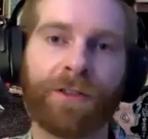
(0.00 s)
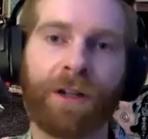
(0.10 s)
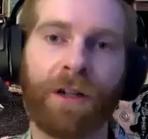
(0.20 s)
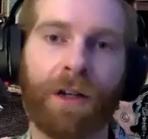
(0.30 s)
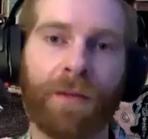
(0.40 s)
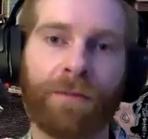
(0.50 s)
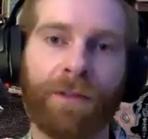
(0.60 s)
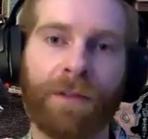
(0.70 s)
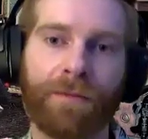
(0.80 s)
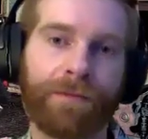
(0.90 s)
You go, oh,
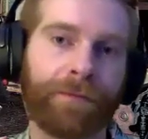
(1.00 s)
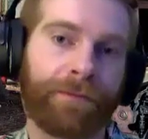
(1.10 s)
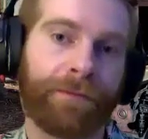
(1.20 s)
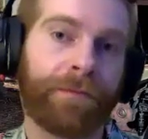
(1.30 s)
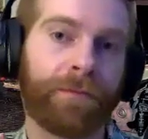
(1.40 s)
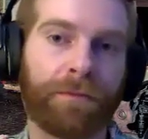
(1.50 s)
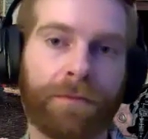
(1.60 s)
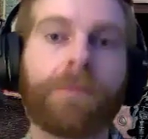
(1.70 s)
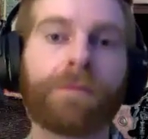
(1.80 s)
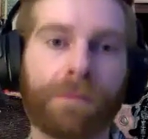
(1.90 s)
wow, they're here to
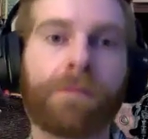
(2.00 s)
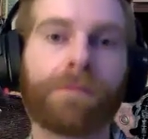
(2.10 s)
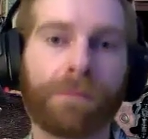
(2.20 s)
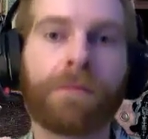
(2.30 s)
check on that too.